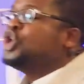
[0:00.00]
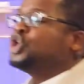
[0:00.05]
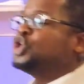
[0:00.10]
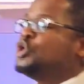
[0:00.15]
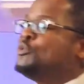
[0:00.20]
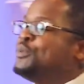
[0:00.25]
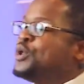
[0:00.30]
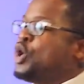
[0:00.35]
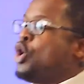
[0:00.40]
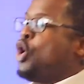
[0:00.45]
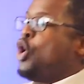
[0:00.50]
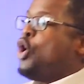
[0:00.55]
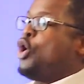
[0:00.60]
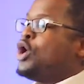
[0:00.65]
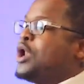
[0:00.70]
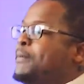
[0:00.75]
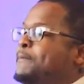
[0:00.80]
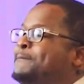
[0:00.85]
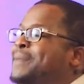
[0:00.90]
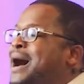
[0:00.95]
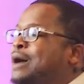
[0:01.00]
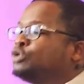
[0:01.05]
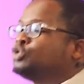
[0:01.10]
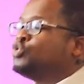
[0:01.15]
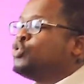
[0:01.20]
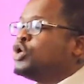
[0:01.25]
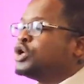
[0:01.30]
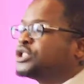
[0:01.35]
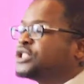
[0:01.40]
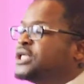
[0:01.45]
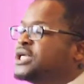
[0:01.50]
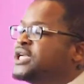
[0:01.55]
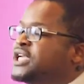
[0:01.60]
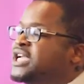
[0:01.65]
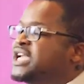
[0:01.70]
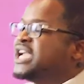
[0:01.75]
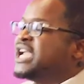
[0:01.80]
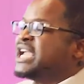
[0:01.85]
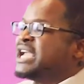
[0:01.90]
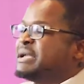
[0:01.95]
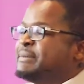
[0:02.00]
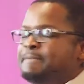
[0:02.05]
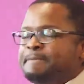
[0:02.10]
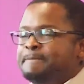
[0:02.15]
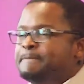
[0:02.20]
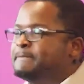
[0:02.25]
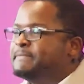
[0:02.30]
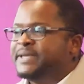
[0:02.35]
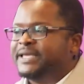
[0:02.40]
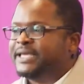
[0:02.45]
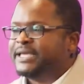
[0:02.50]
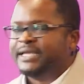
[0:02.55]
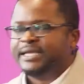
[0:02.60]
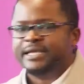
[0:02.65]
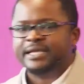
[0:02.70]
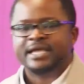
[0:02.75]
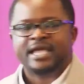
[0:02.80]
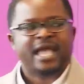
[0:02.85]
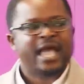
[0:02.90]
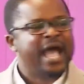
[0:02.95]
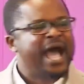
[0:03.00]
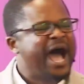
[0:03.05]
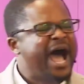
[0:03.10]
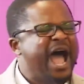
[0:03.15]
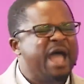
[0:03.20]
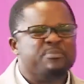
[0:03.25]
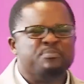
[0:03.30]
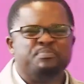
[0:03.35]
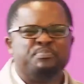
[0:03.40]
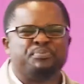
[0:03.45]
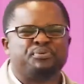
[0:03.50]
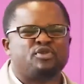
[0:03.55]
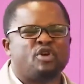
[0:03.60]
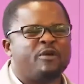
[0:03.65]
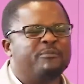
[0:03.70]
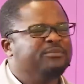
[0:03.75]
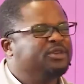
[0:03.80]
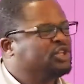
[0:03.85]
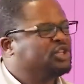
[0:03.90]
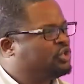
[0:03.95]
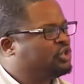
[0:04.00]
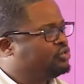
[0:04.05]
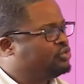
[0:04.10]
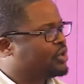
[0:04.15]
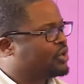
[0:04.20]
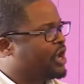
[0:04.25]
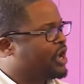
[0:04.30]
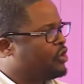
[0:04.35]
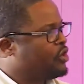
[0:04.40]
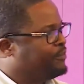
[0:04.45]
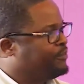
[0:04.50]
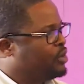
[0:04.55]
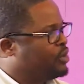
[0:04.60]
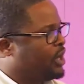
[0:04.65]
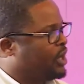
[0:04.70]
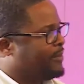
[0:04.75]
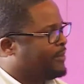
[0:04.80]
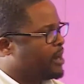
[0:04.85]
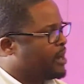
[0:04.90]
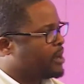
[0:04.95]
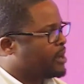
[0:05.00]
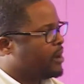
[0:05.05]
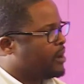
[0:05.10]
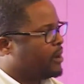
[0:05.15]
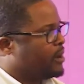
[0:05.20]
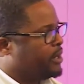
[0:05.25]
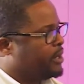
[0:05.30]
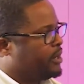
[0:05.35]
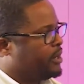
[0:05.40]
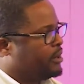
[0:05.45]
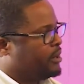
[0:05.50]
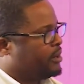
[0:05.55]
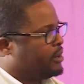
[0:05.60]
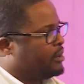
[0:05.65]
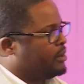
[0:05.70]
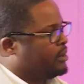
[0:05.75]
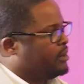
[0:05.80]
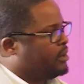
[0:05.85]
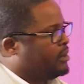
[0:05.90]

going to be all about what? Me. I promise you, you cannot be all about God.